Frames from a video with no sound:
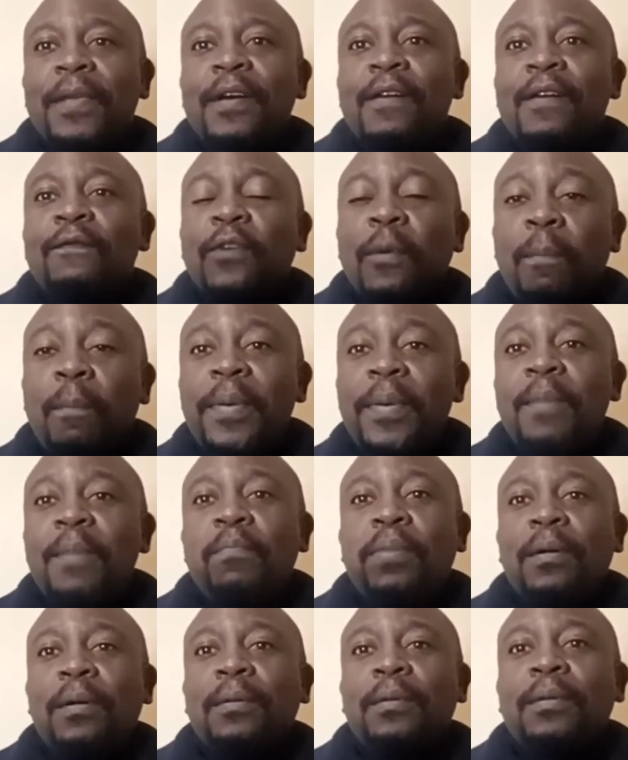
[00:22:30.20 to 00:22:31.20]
for
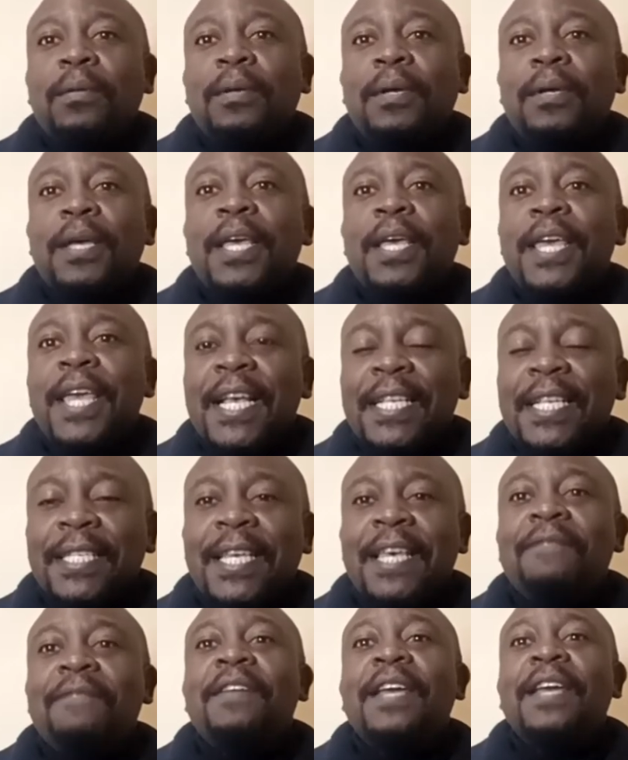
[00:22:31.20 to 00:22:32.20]
people he has
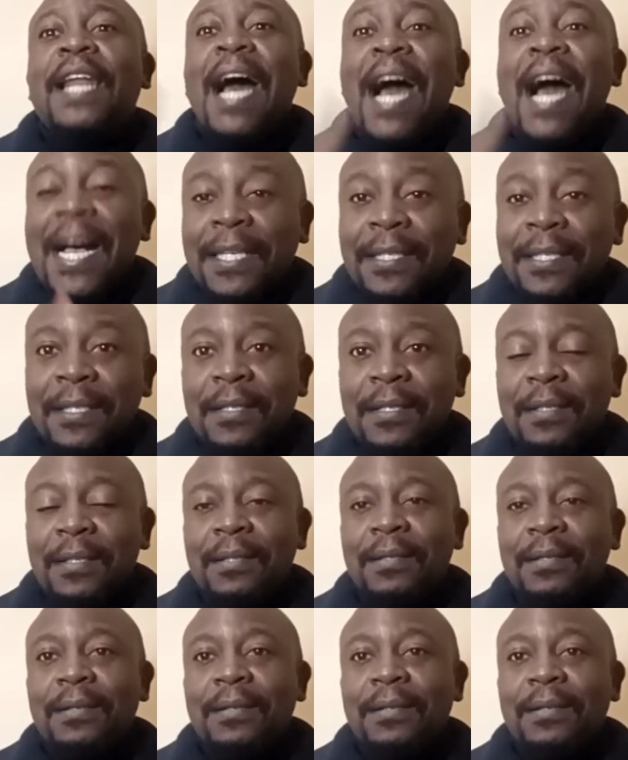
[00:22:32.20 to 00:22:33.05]
given us